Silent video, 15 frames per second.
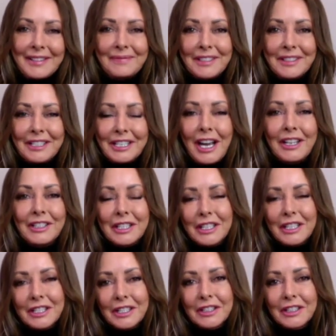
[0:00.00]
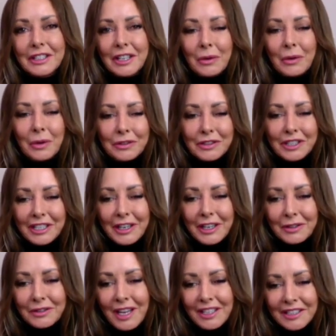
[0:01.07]
scientists, and so on. So
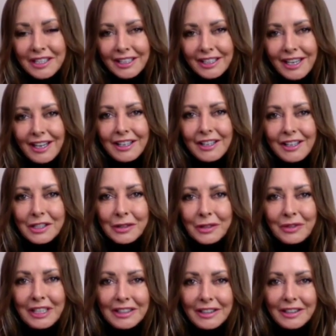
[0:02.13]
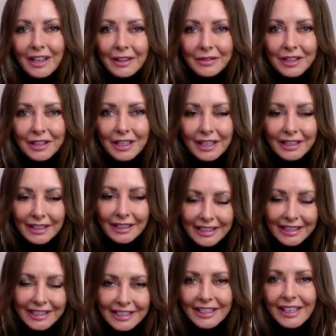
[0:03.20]
that's the real life that I
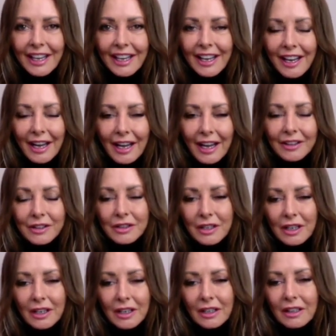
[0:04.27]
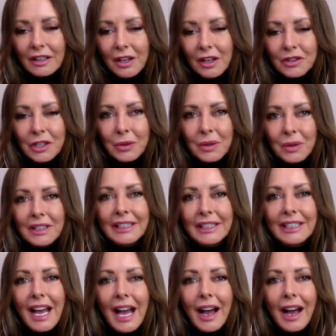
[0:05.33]
lead. And consequently
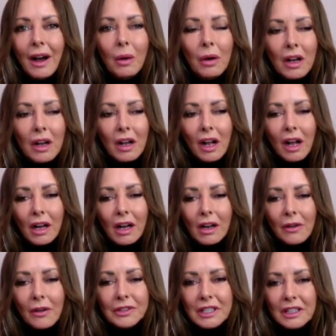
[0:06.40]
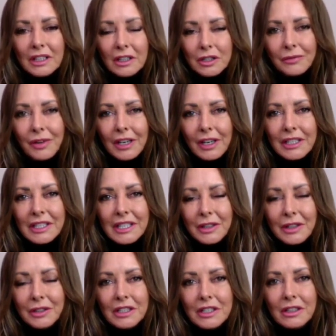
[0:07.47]
now, obviously, a lot of very
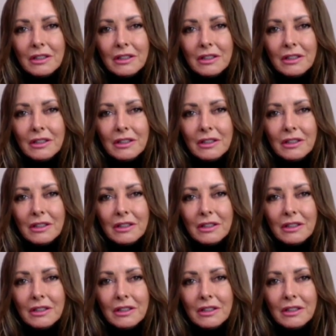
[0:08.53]
serious